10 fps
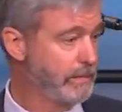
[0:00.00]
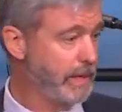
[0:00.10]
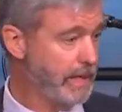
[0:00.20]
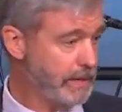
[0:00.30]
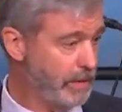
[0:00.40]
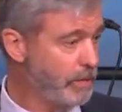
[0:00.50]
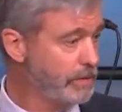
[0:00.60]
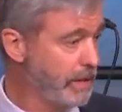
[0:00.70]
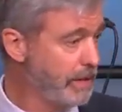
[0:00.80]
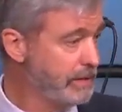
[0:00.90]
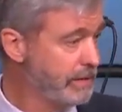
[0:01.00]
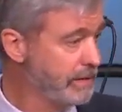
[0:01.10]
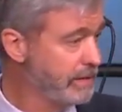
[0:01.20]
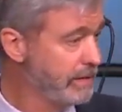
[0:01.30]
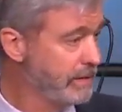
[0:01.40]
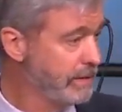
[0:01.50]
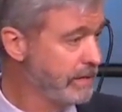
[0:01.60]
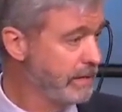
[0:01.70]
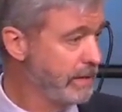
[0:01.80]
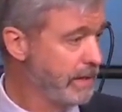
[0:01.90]
I can hold on
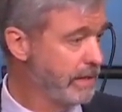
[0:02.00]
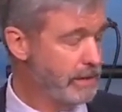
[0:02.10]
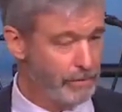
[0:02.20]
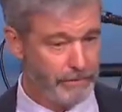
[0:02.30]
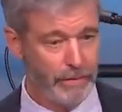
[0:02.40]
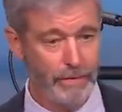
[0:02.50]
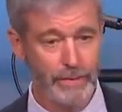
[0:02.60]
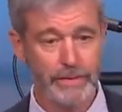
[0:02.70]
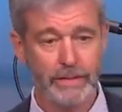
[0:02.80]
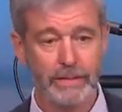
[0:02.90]
go forward.